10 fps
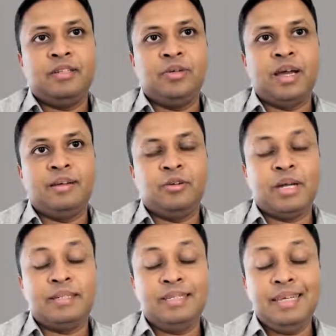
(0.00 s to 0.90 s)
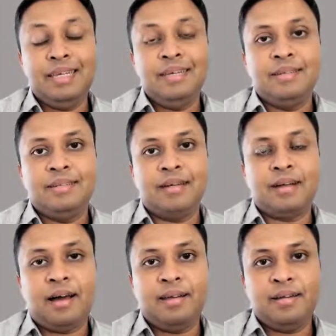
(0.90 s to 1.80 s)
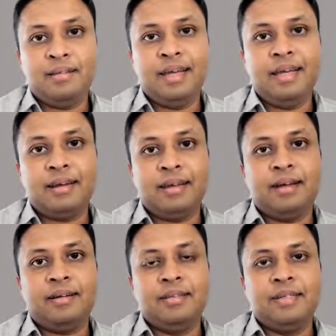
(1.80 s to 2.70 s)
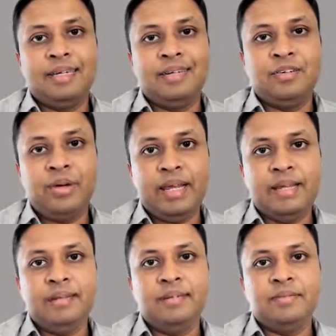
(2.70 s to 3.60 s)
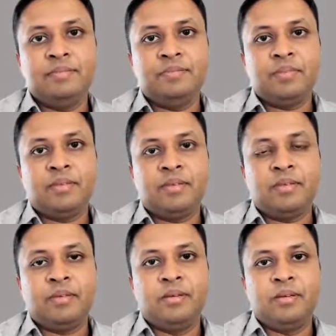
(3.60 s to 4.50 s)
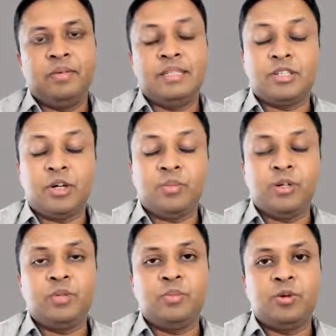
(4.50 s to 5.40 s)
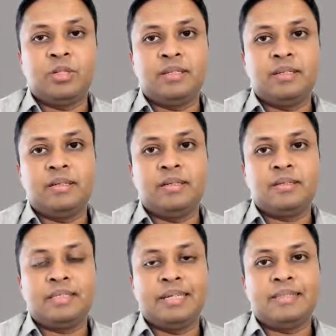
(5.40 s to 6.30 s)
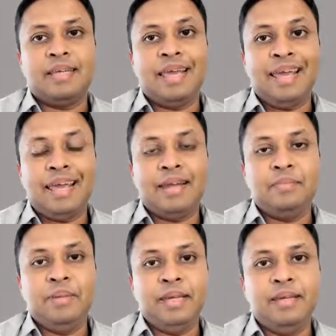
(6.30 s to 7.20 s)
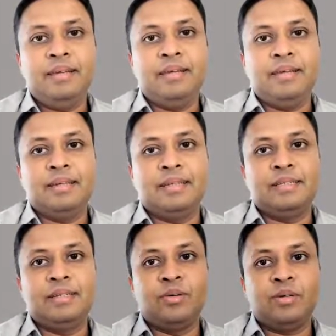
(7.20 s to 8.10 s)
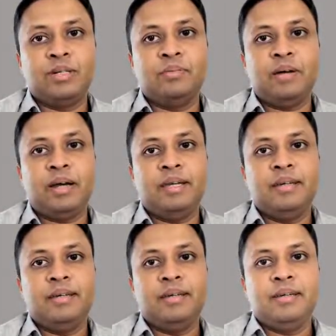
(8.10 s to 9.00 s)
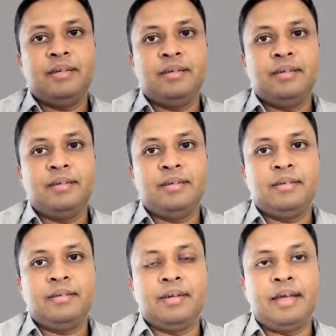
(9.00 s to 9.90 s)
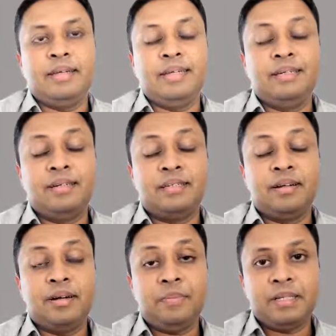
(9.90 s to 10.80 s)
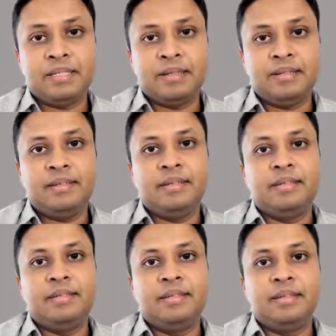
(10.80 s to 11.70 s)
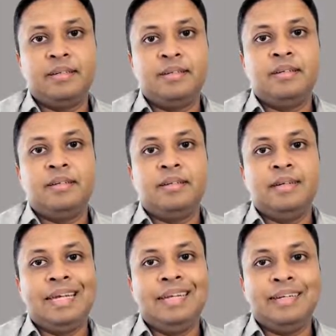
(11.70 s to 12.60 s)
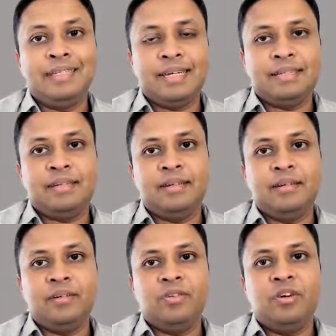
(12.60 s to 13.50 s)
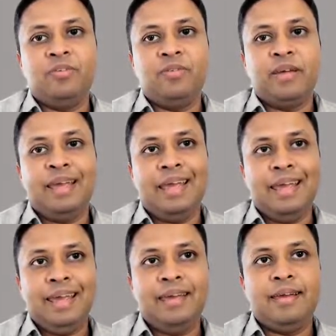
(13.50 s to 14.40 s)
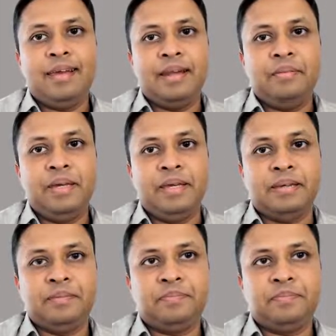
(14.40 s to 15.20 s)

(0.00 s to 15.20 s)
you can see the colored area in green, which is common to both sets A and B, is denoted by, and it does represent the intersection of A and B.